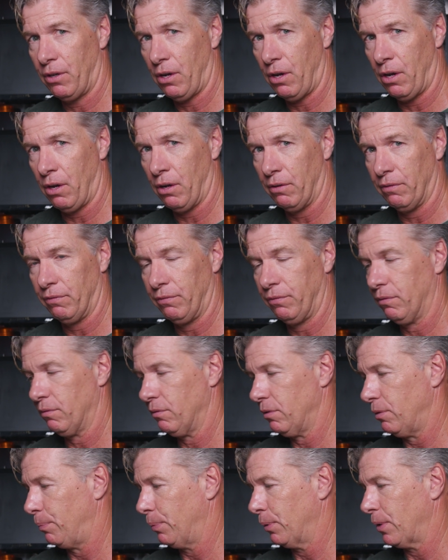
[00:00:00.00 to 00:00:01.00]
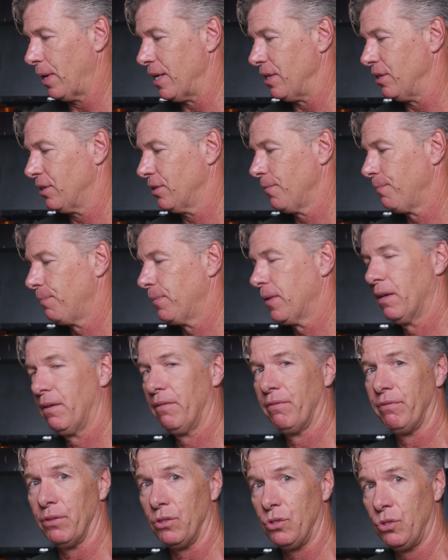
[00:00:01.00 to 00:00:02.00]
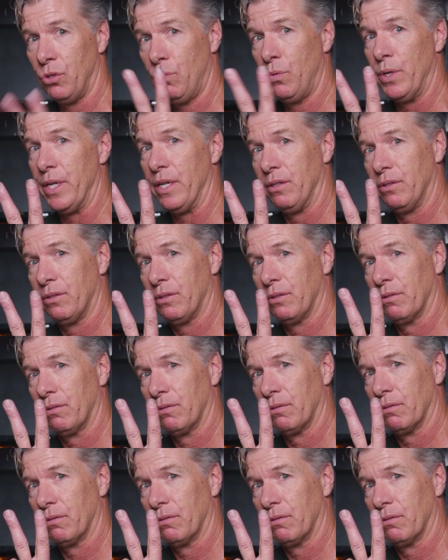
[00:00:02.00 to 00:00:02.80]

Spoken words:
of the price for 2 weeks.